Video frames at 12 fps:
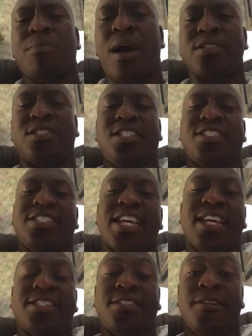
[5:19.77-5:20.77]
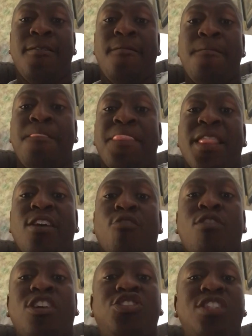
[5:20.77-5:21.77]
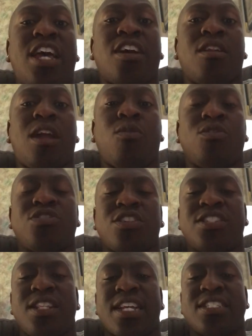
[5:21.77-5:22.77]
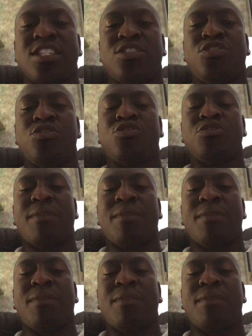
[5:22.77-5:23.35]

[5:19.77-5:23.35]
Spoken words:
Martinez says, Reggie Nainggolan was not selected due to